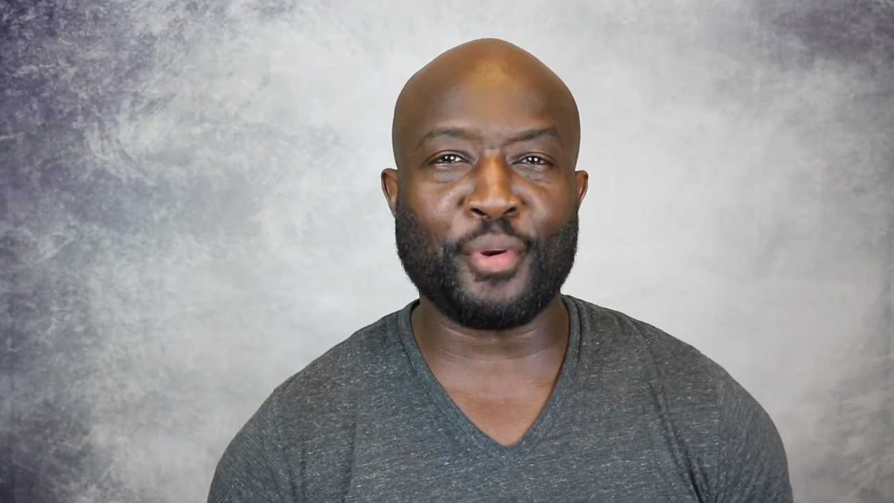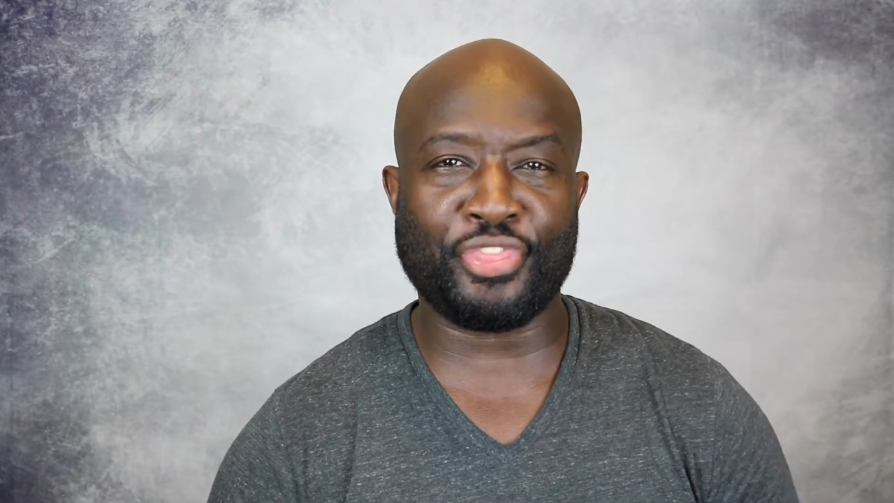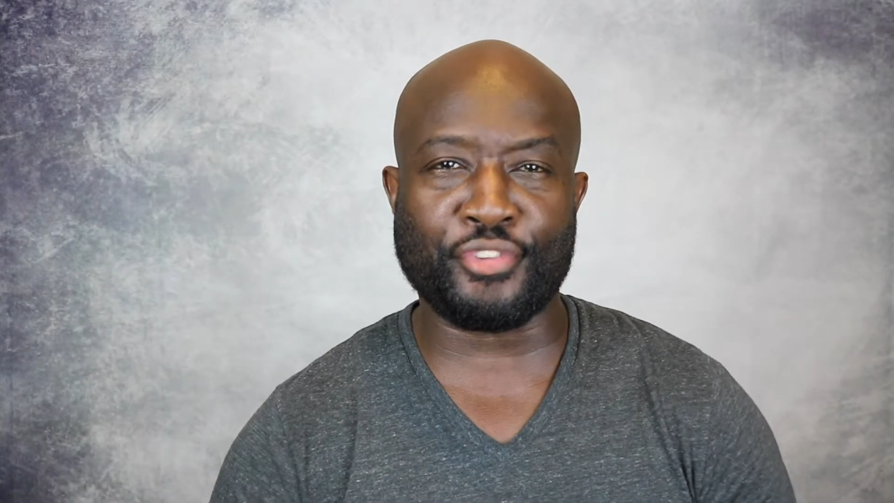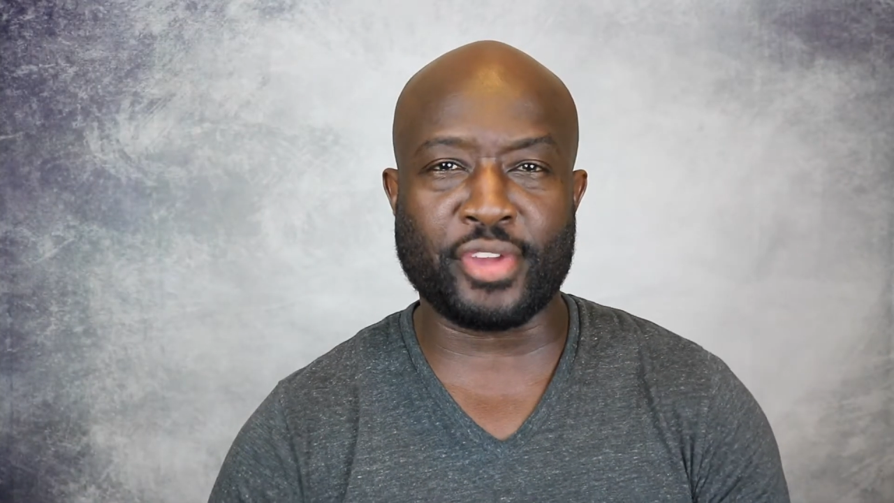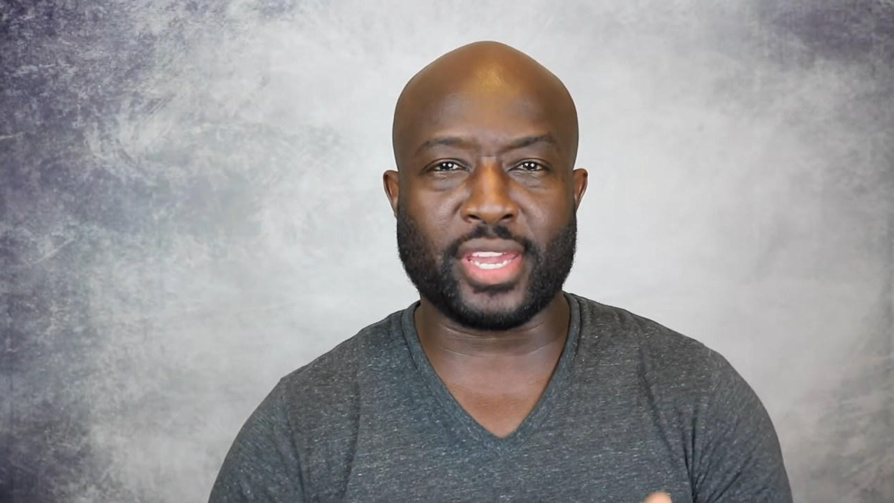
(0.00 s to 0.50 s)

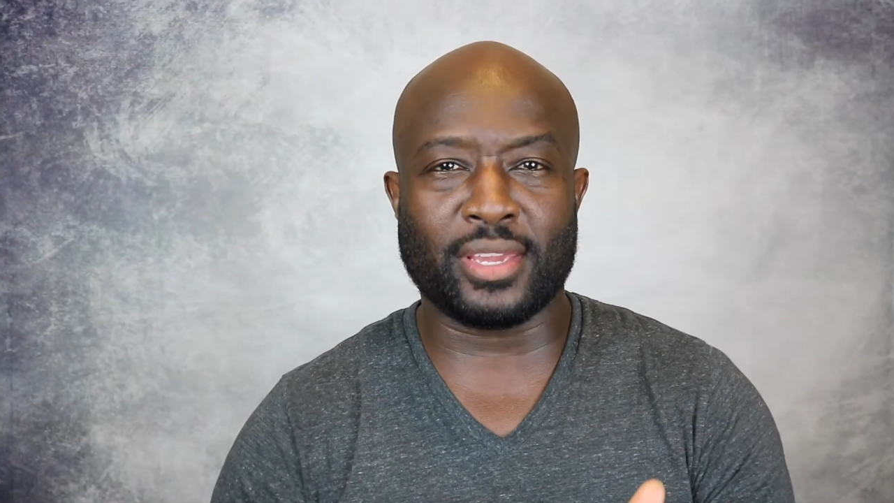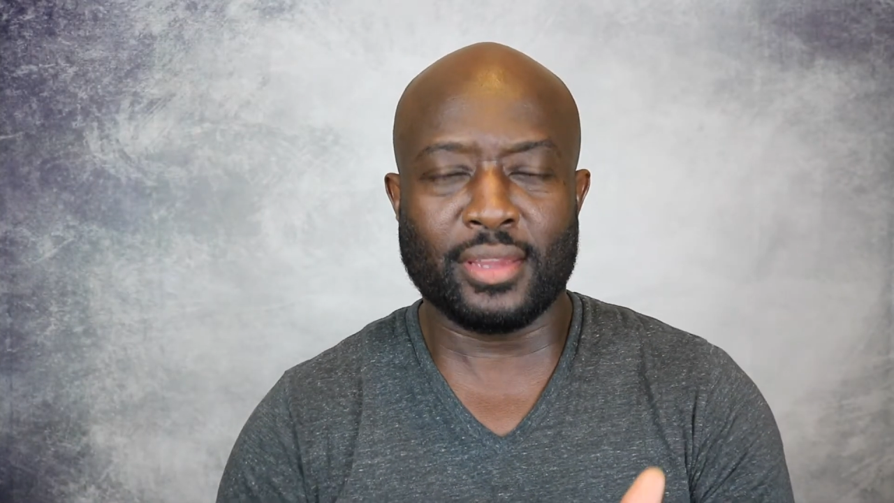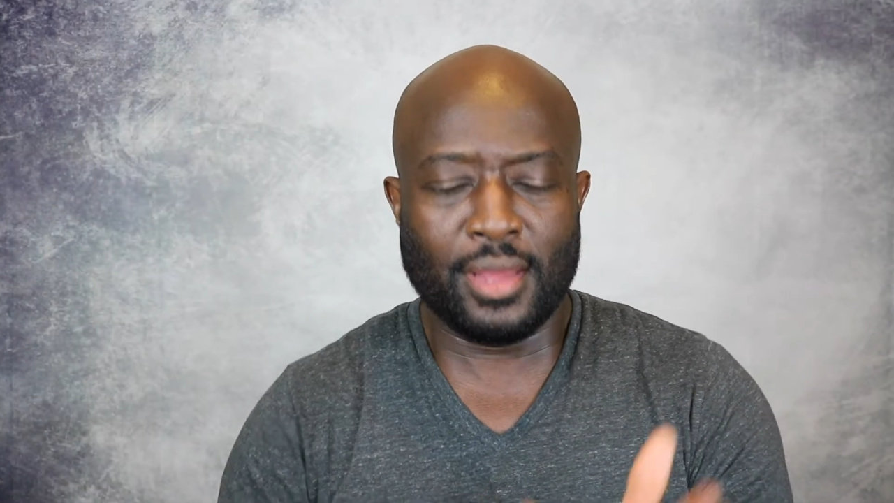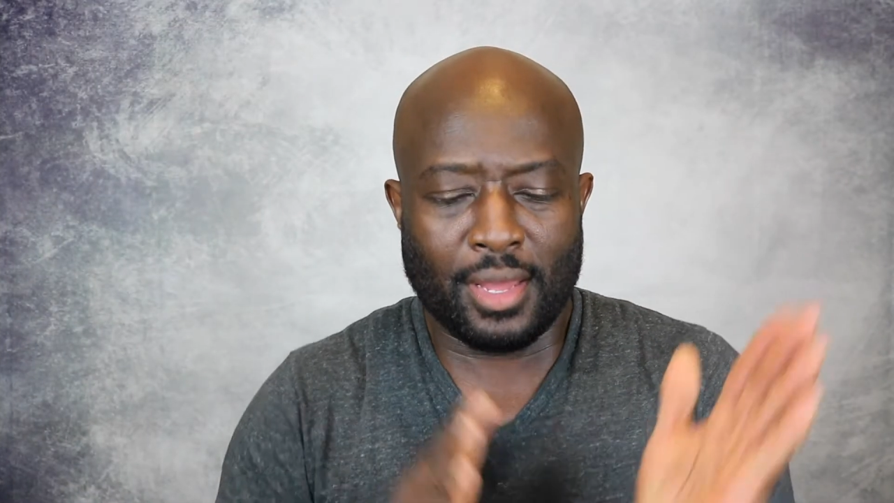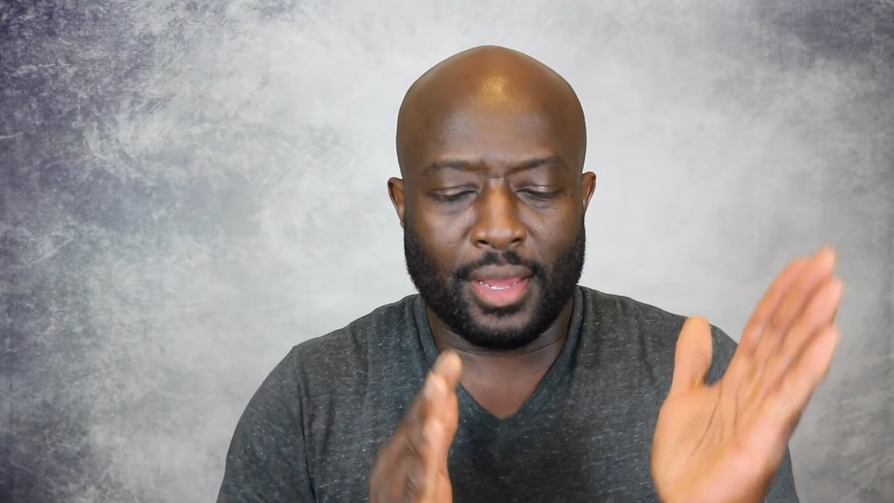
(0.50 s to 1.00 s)
3,
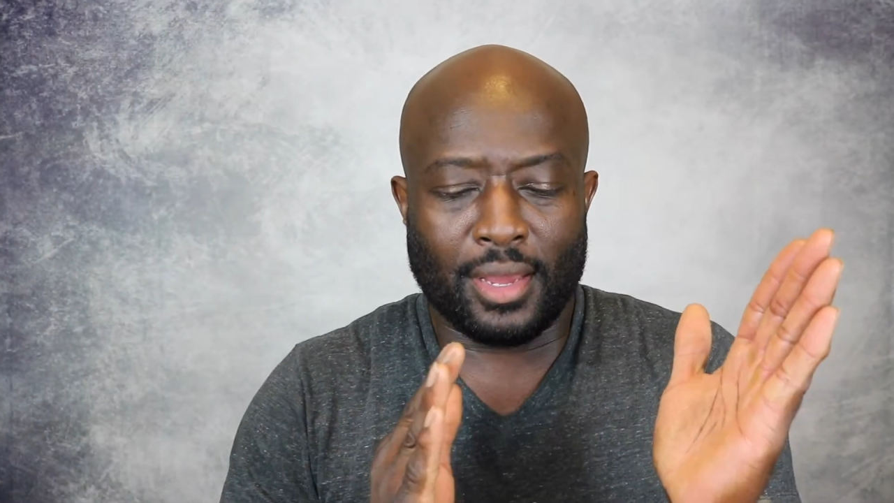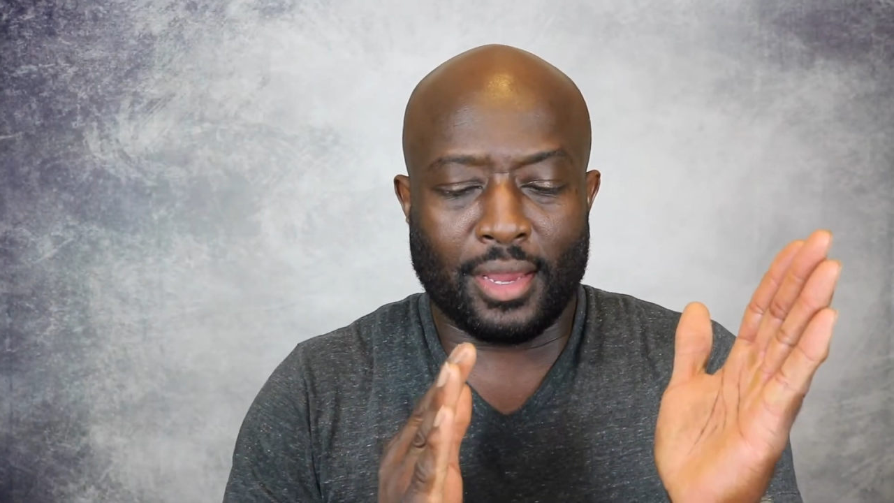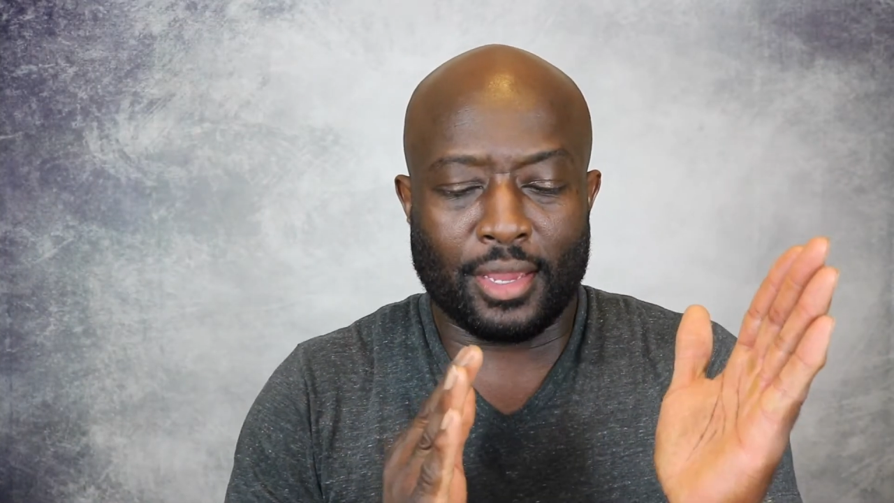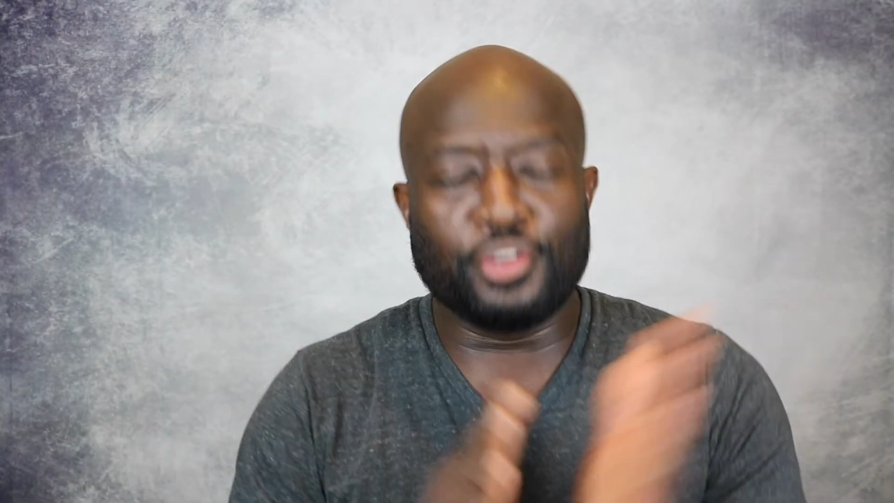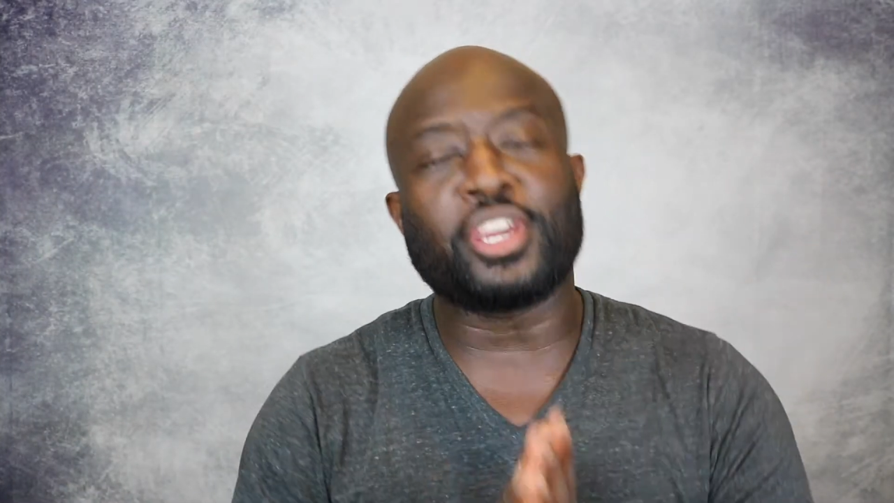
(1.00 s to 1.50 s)

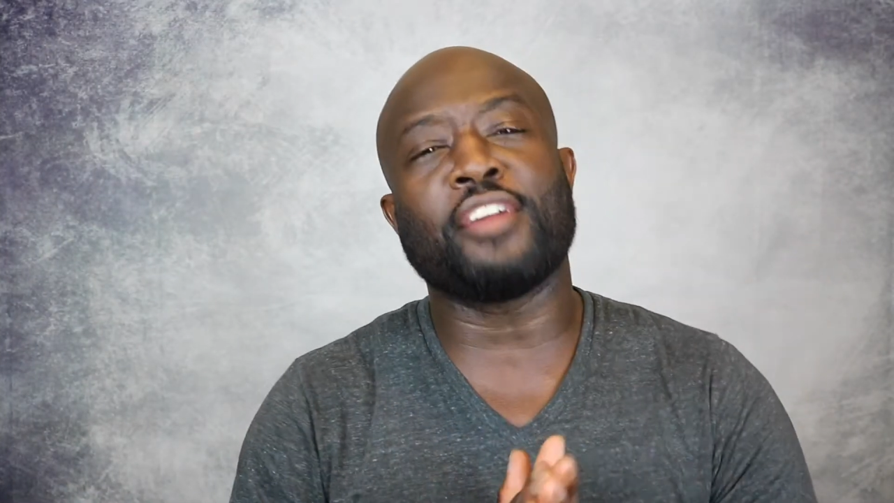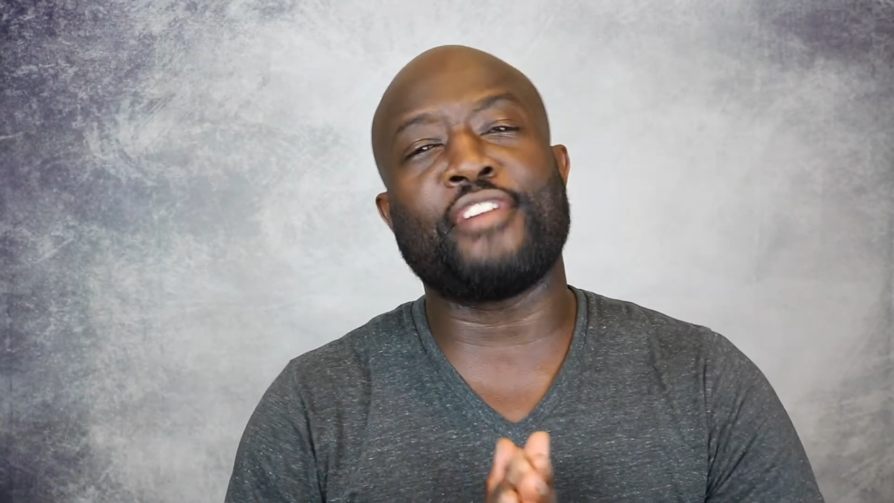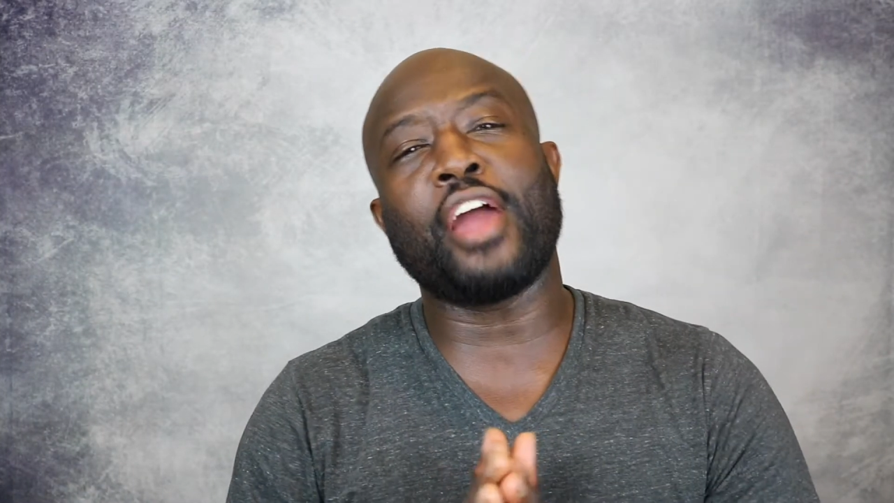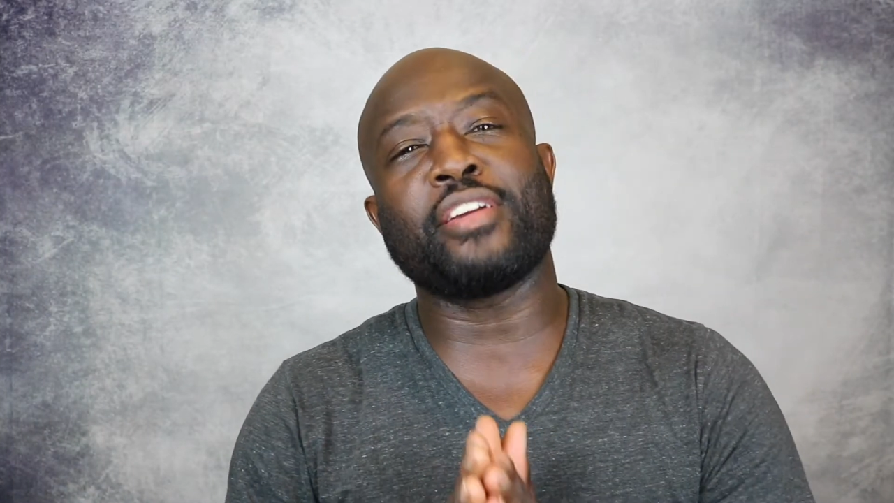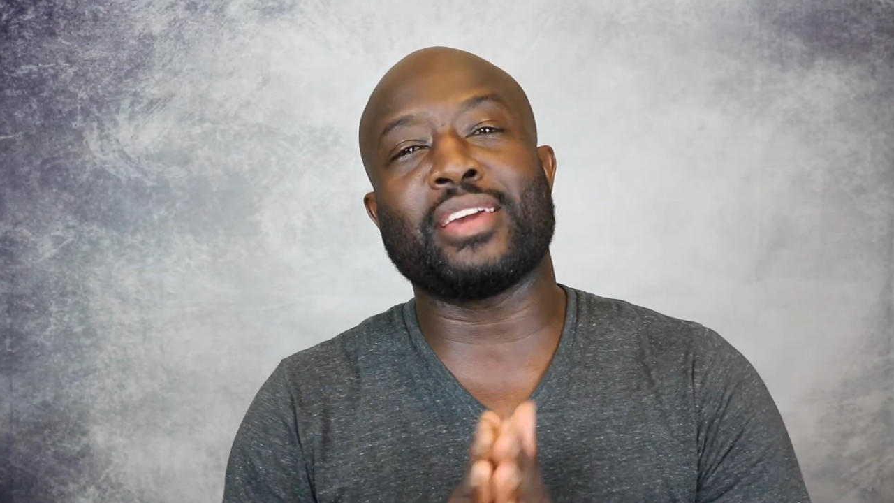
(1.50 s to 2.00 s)
you get very